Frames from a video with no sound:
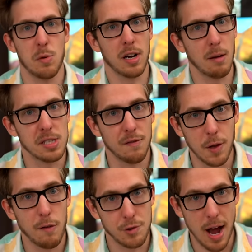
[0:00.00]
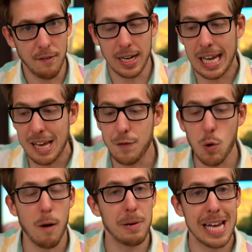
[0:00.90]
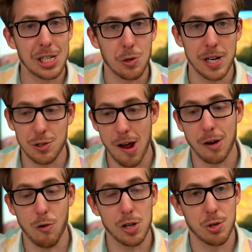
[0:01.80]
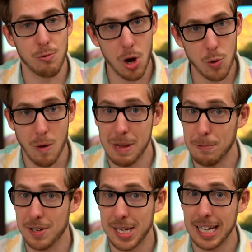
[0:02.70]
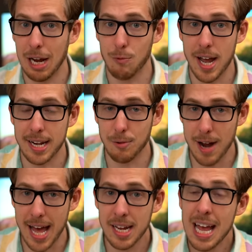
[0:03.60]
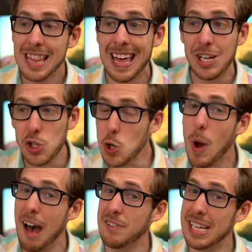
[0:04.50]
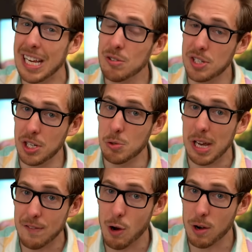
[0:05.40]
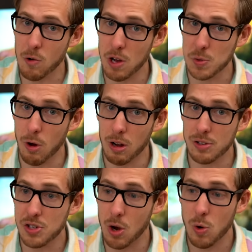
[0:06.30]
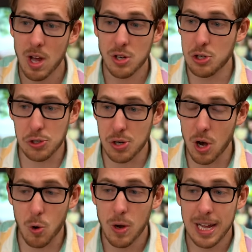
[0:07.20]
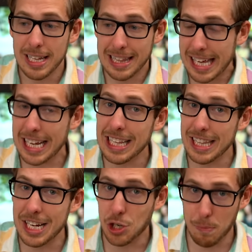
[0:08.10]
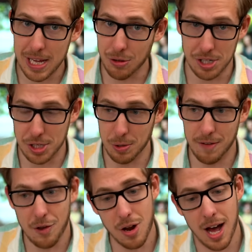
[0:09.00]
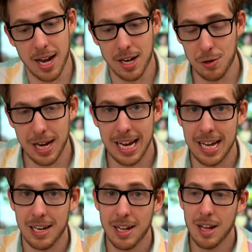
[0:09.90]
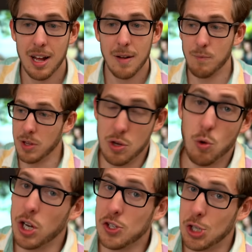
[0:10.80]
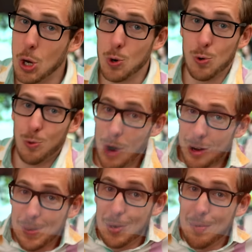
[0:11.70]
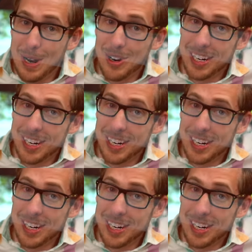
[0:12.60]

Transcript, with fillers: when it comes to the flow of traffic. If you are a pedestrian trying to cross a road where people are taking a right at a red, they do have to yield to you if you're at a crosswalk. So just know, legally they should be yielding to you. If they're not and you get hit, you can sue. Welcome to America.